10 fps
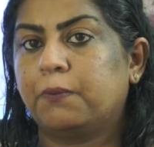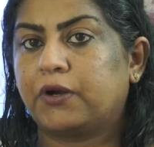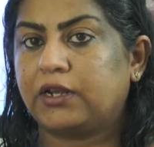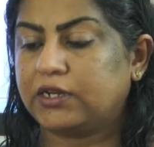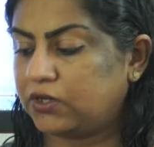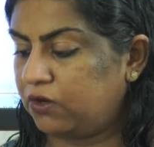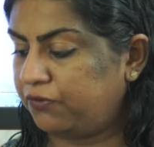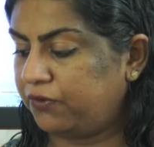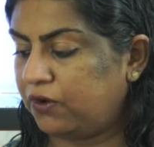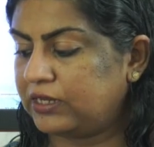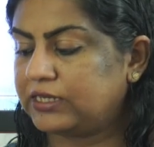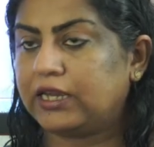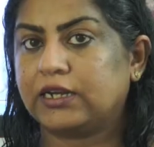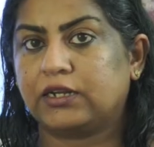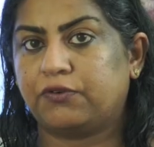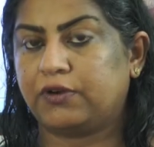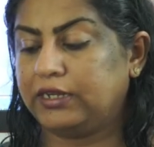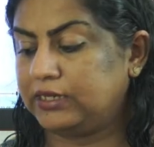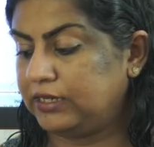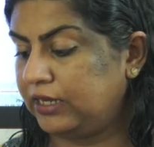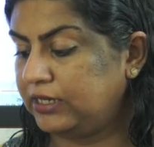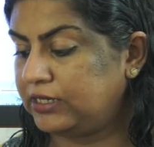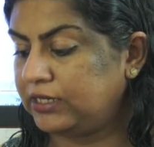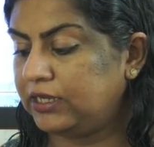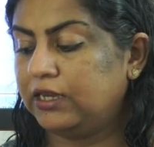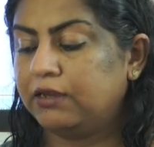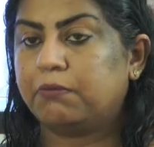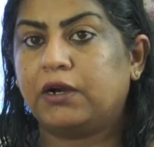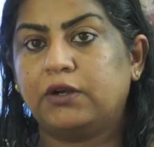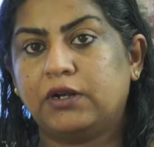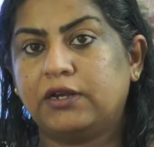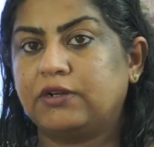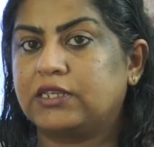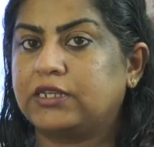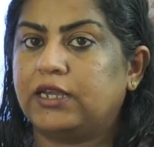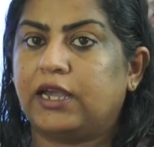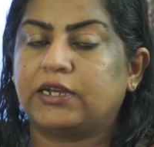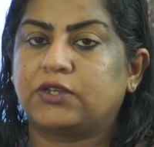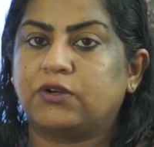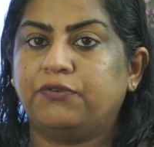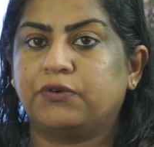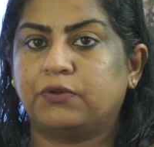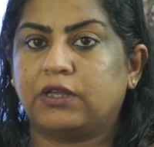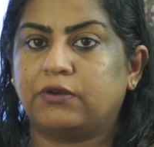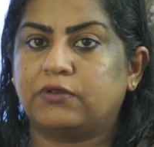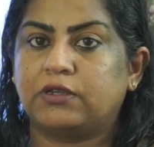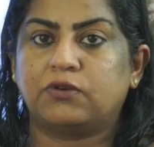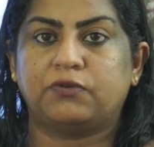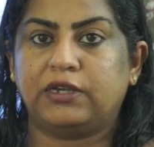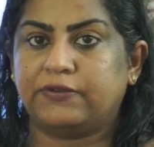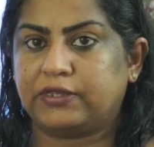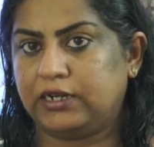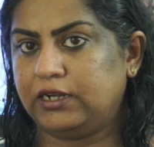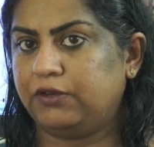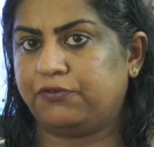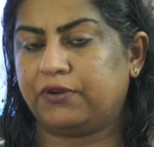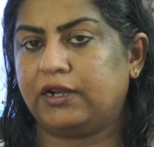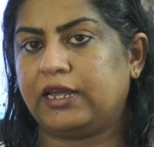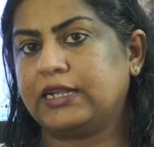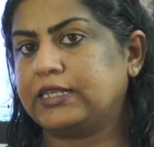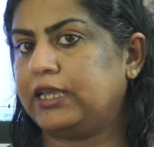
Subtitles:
Protection of Forest Act of 1980, Biodiversity Act of 2002. We have studied different acts.